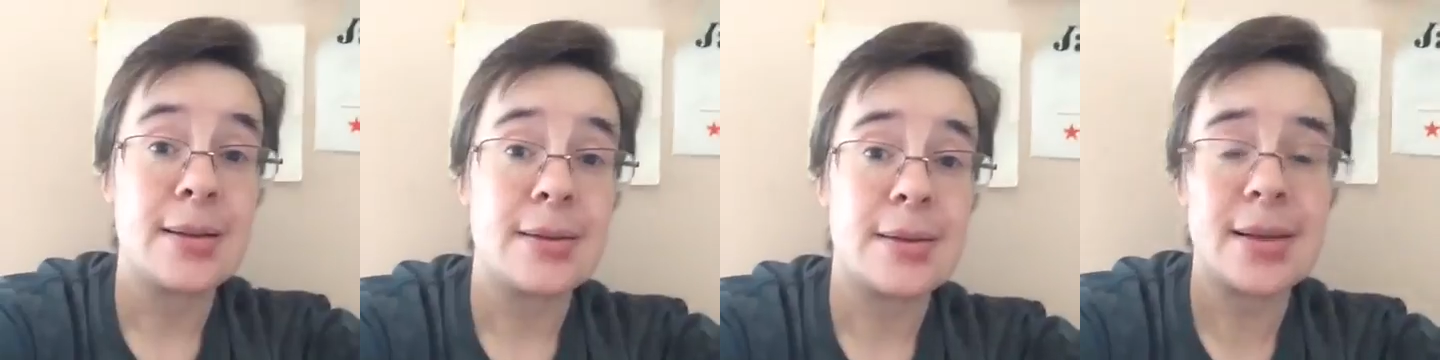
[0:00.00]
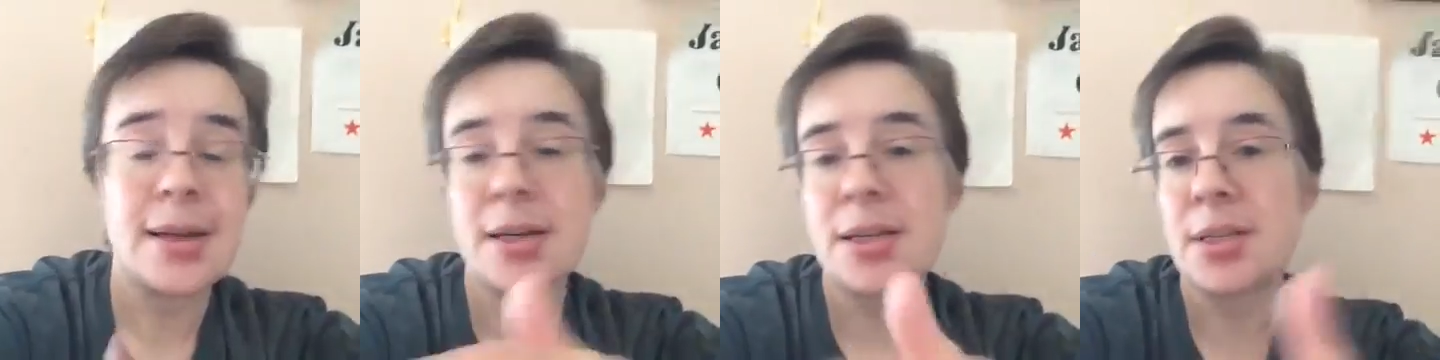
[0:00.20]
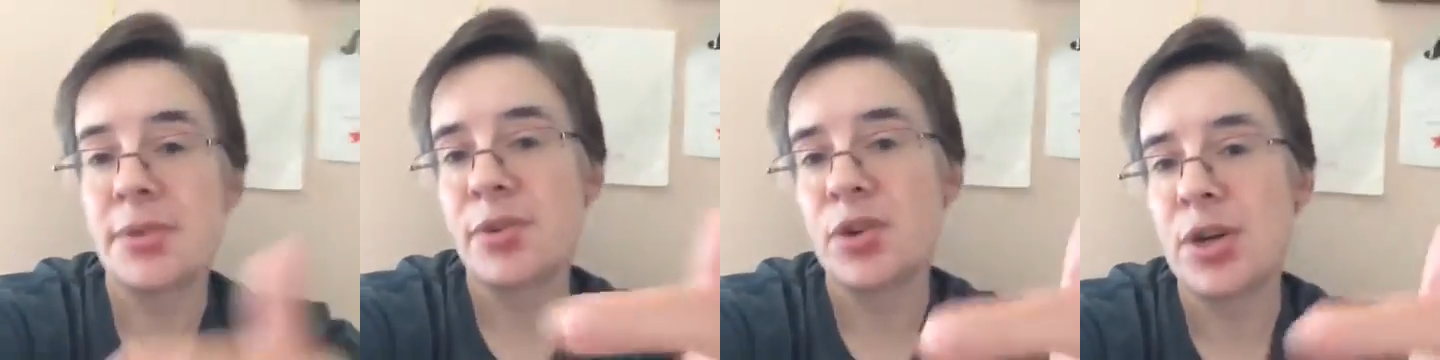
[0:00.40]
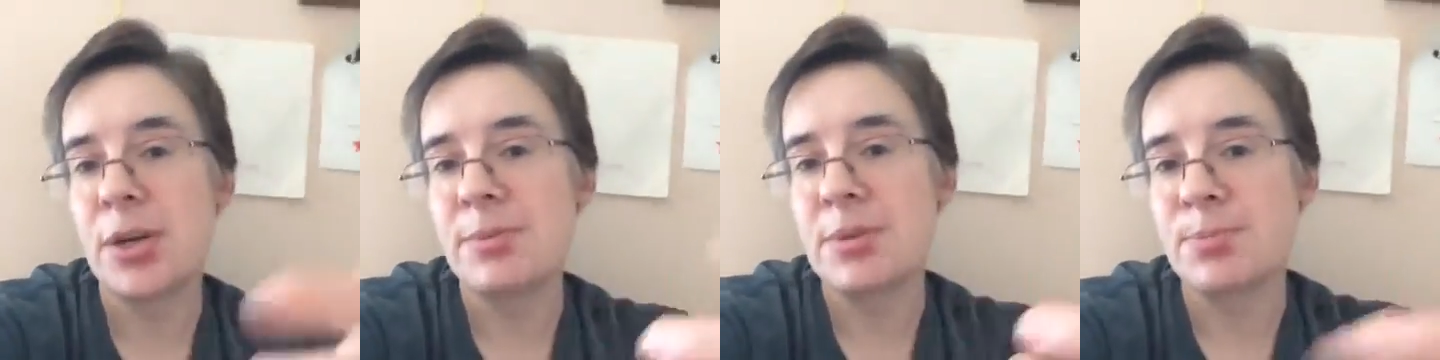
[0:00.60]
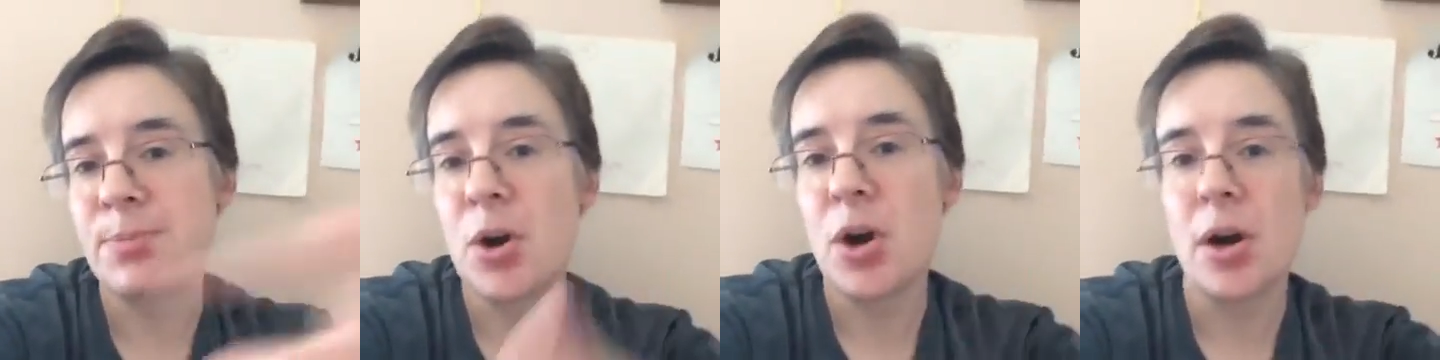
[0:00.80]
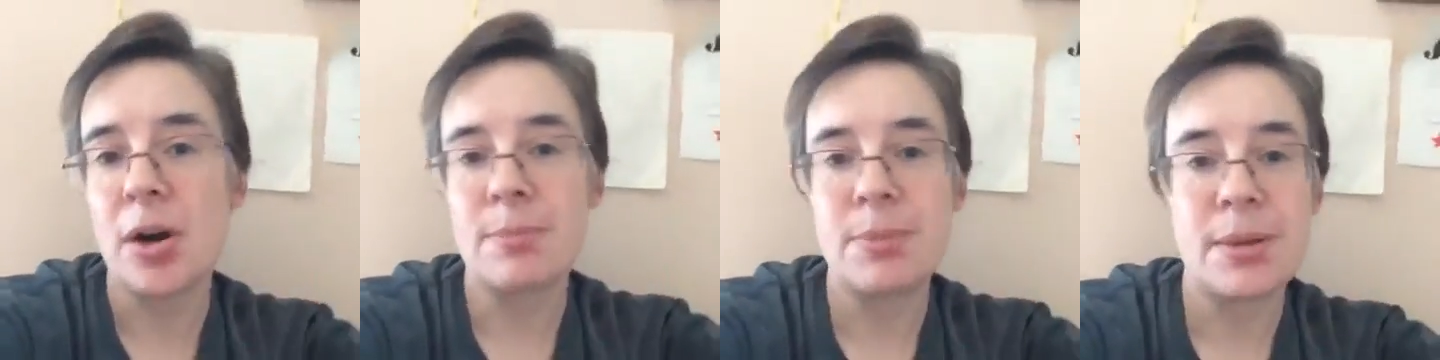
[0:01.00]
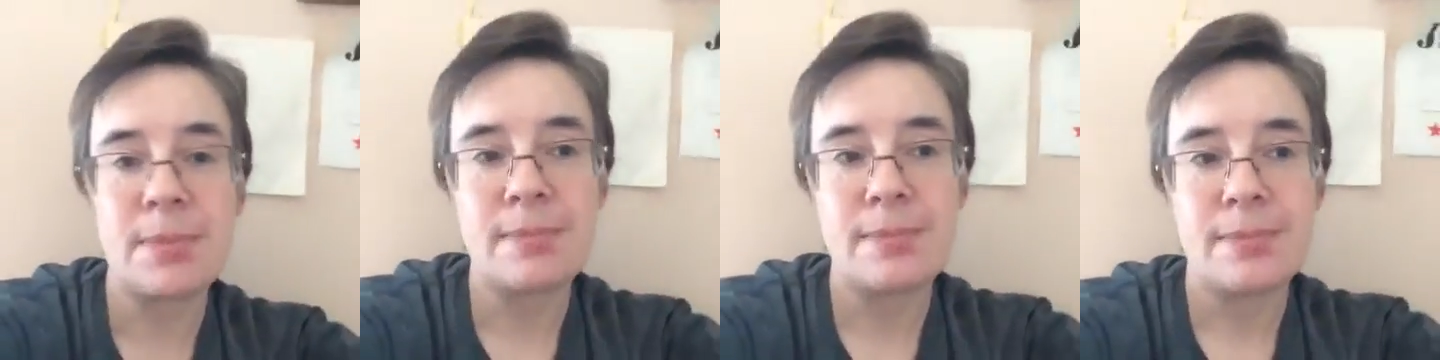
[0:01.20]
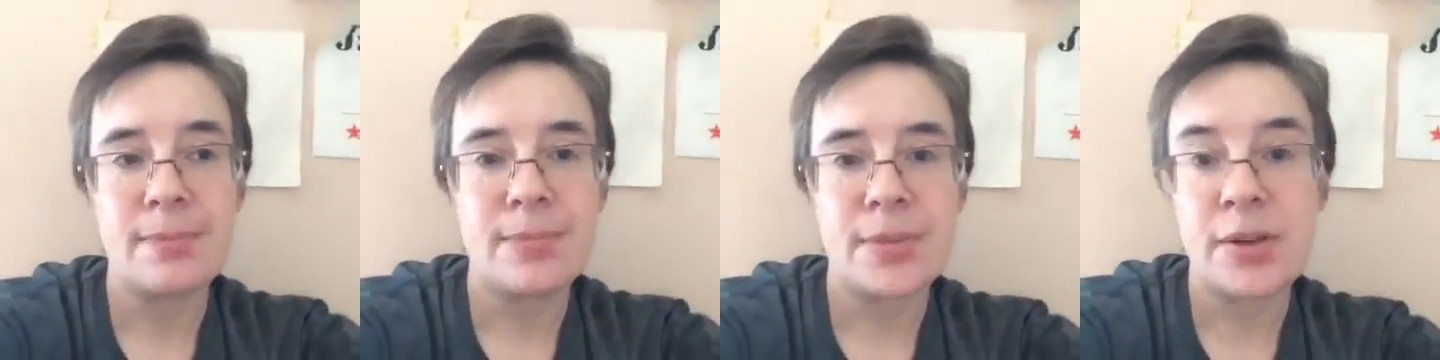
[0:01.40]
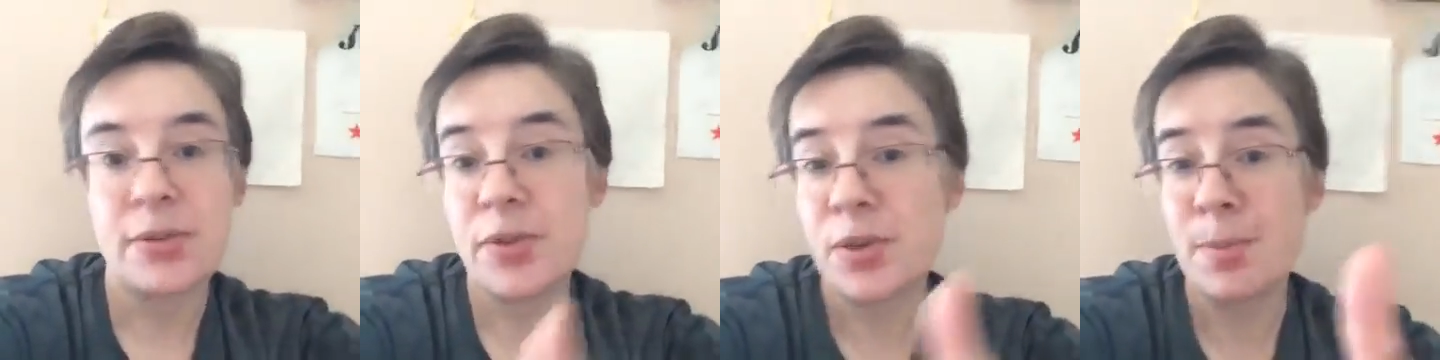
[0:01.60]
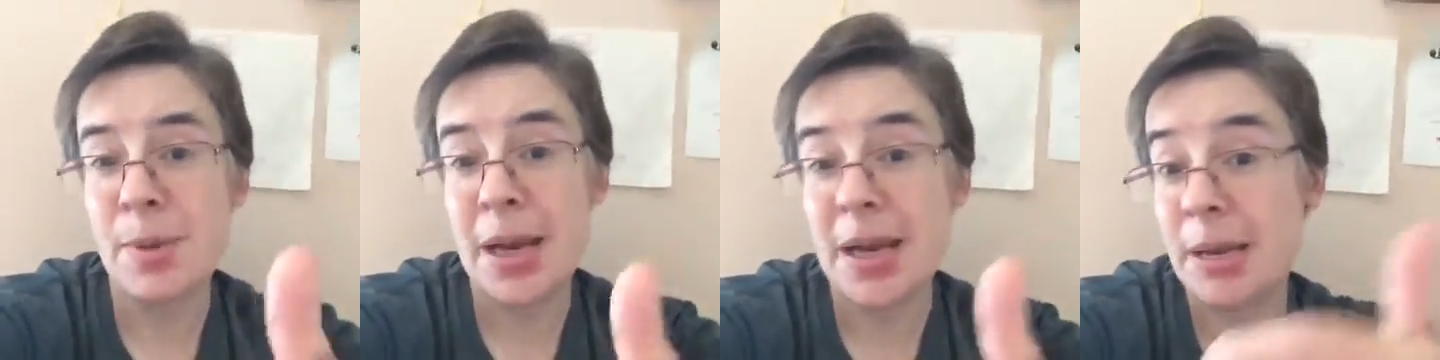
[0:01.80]
That is, if your name is Barb. If
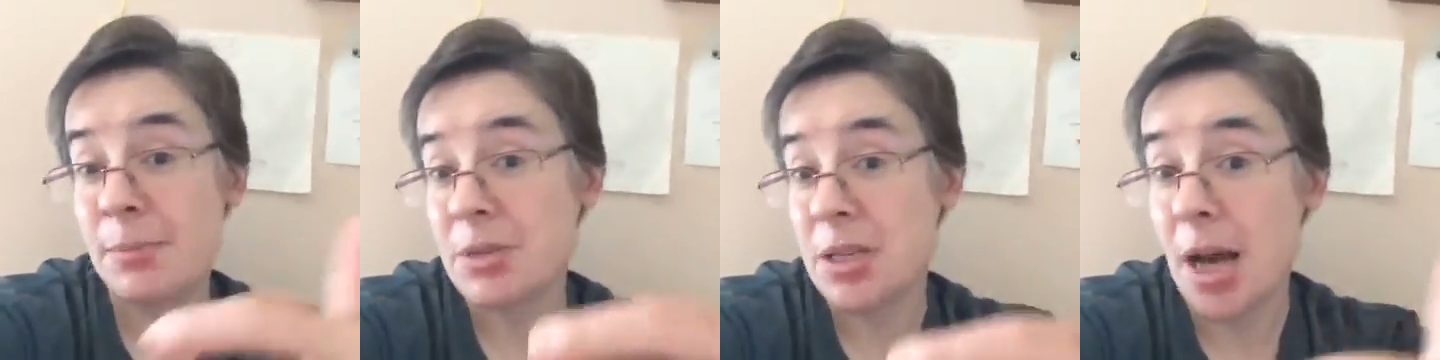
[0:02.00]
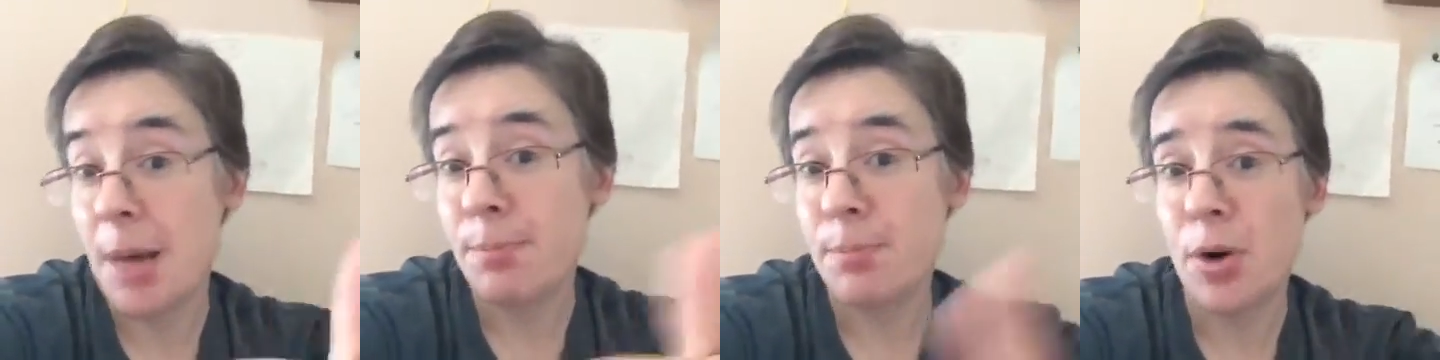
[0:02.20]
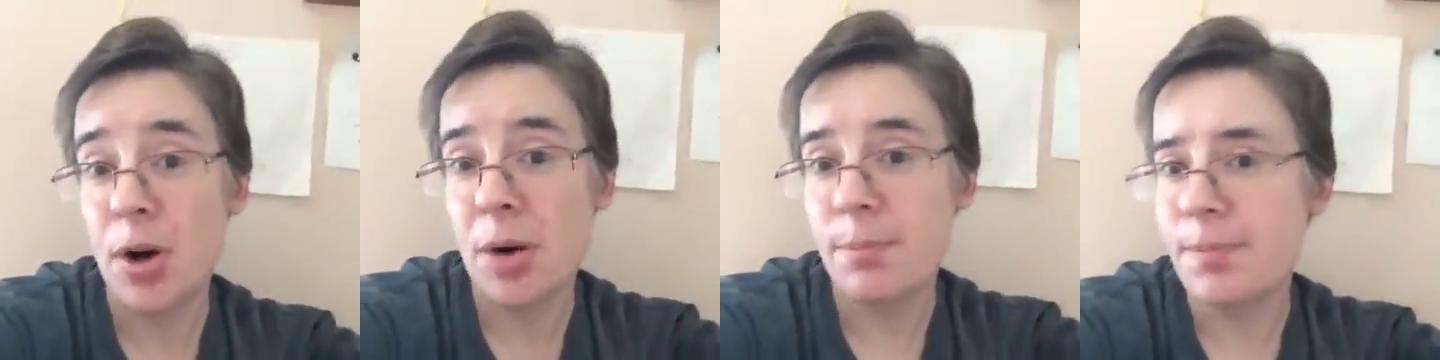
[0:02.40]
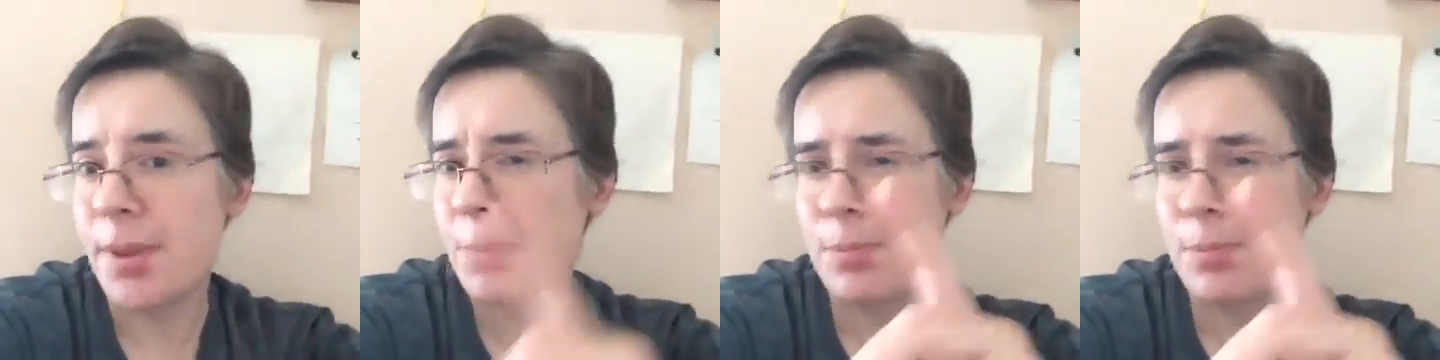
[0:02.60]
your name's not Barb,